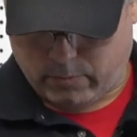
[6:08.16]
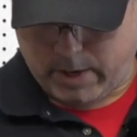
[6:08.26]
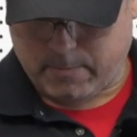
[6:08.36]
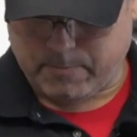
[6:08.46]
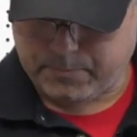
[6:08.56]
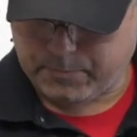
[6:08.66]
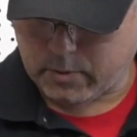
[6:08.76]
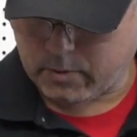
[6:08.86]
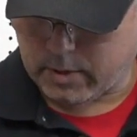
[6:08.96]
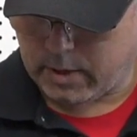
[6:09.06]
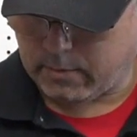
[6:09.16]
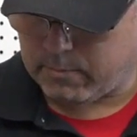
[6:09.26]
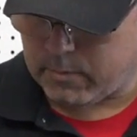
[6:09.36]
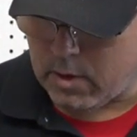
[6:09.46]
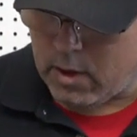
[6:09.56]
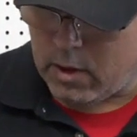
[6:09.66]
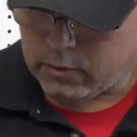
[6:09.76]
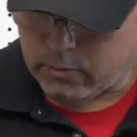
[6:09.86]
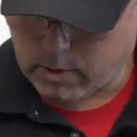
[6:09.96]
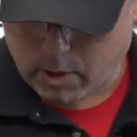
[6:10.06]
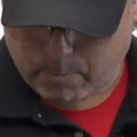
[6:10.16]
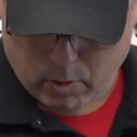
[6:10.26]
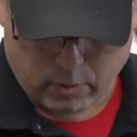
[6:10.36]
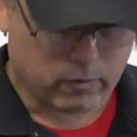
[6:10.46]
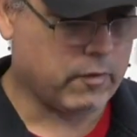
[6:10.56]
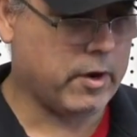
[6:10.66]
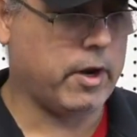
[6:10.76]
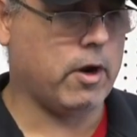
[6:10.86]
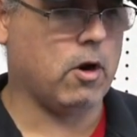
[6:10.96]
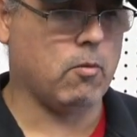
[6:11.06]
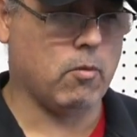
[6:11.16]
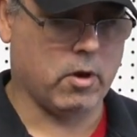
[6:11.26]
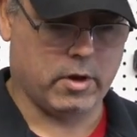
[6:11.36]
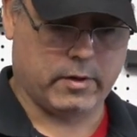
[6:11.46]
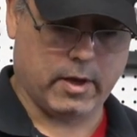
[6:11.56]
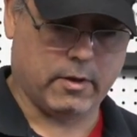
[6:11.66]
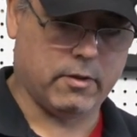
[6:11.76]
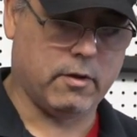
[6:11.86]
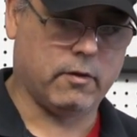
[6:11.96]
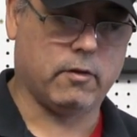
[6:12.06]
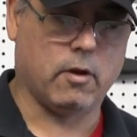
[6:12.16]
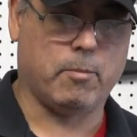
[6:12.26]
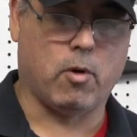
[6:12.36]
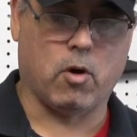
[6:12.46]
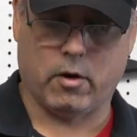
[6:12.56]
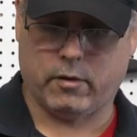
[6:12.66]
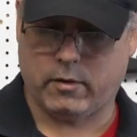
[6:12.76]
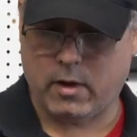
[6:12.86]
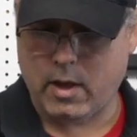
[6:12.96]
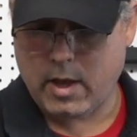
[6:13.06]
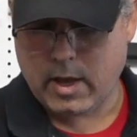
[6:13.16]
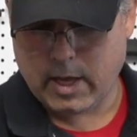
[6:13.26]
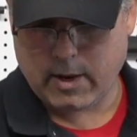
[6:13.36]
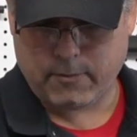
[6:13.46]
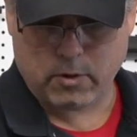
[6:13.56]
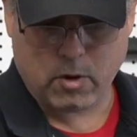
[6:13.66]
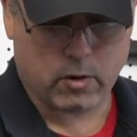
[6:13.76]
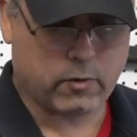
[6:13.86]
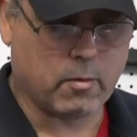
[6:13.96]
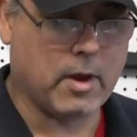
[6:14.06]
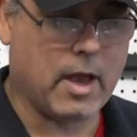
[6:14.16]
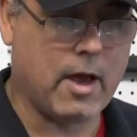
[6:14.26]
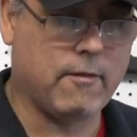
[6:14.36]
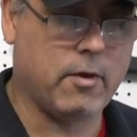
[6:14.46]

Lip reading: great. Okay, so we got our parts over here. We're going to take this apart, and if you notice what we have